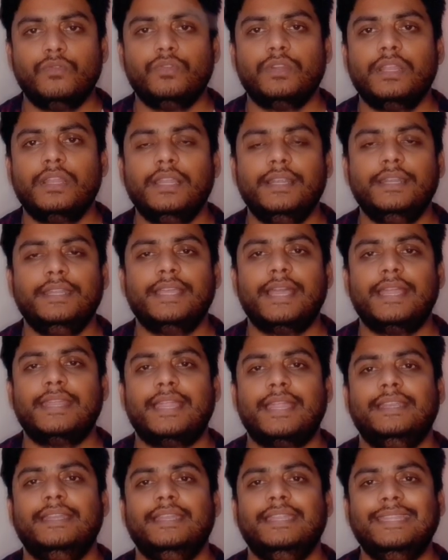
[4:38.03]
rural India
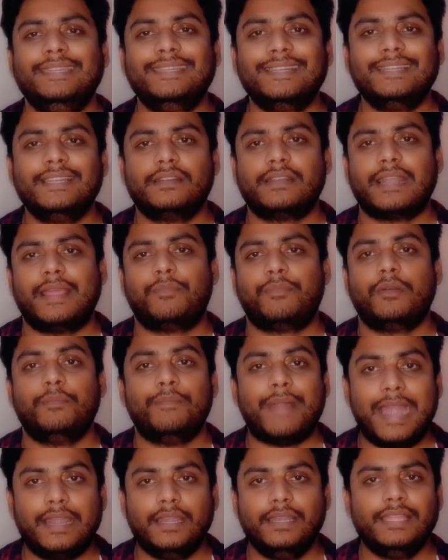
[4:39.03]
and I needed a
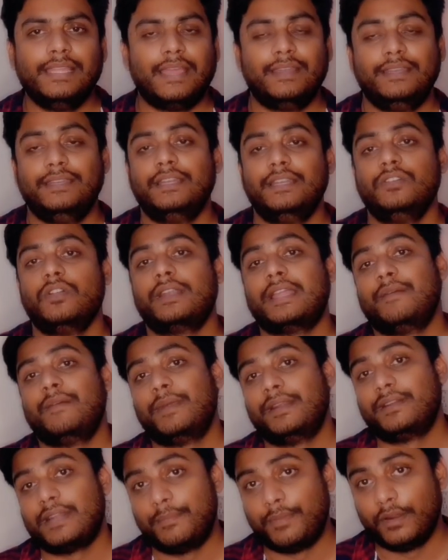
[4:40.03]
tripod badly. I did not have
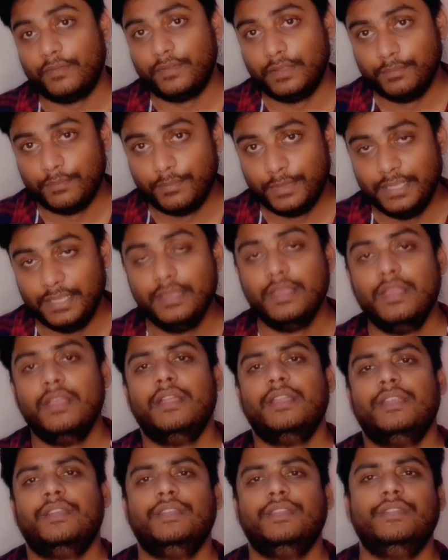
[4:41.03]
my tripod with me,
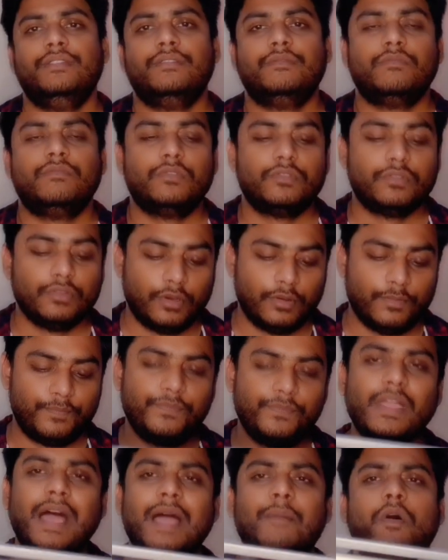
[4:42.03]

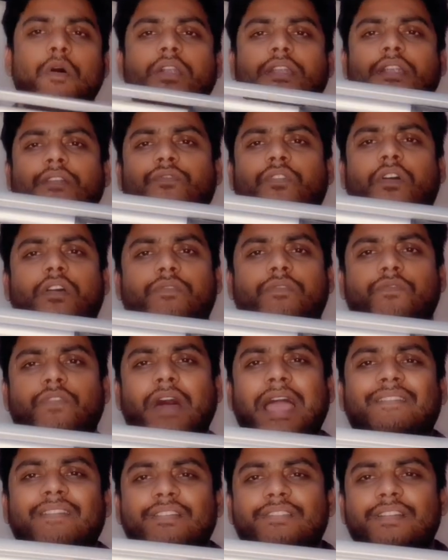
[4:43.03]
so I bought it for
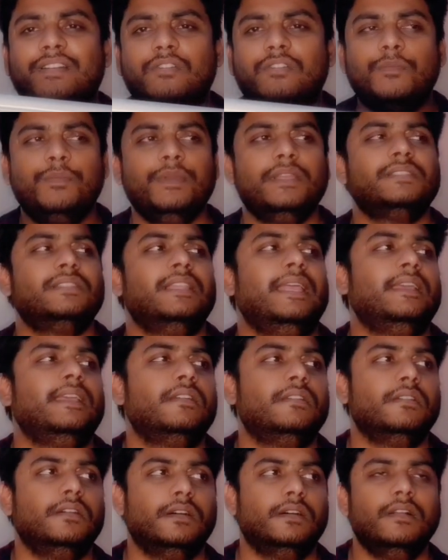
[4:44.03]
500 rupees,
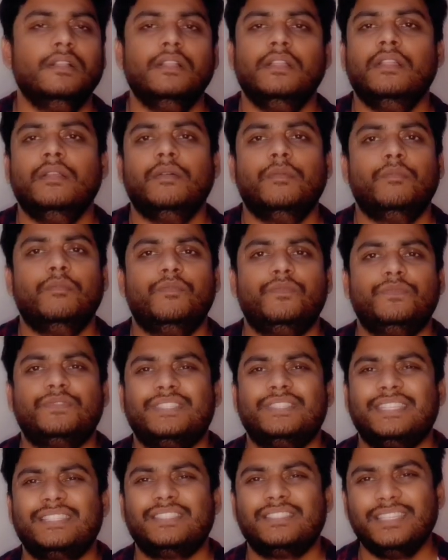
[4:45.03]
like
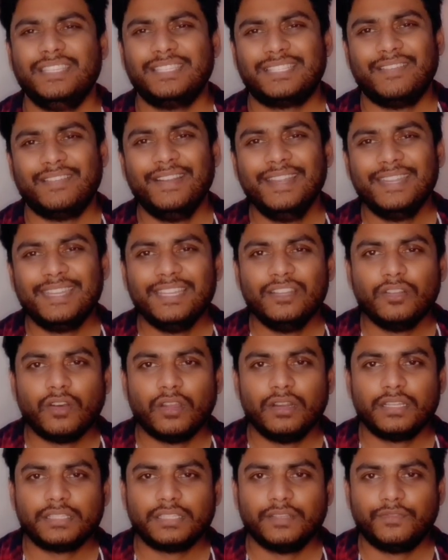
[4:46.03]

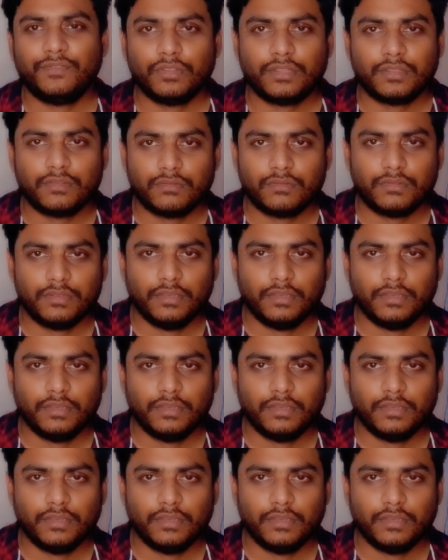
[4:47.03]
$60-70 if you